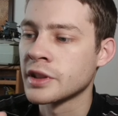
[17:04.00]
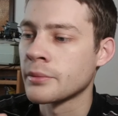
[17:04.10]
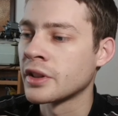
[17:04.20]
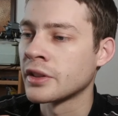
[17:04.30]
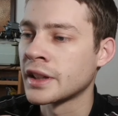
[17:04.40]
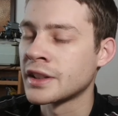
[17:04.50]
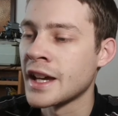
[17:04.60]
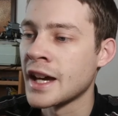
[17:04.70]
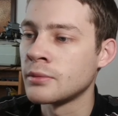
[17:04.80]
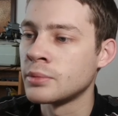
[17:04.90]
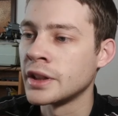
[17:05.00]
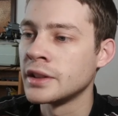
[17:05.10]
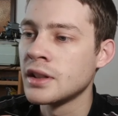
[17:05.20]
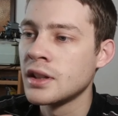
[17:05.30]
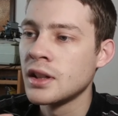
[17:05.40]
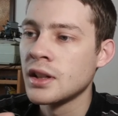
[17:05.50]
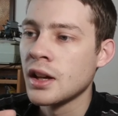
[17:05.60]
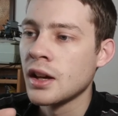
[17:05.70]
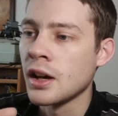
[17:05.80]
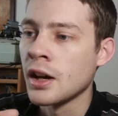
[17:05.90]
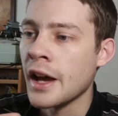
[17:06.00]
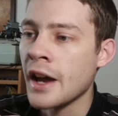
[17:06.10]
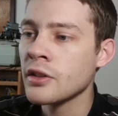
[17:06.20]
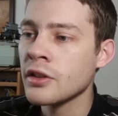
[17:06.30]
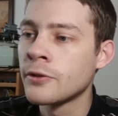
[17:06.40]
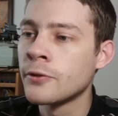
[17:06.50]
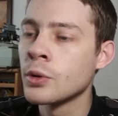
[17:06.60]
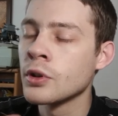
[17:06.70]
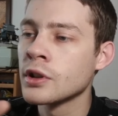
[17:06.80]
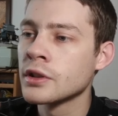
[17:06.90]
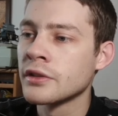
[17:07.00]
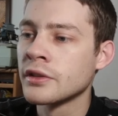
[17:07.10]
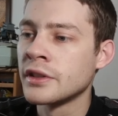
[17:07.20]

something like that. But out of the four,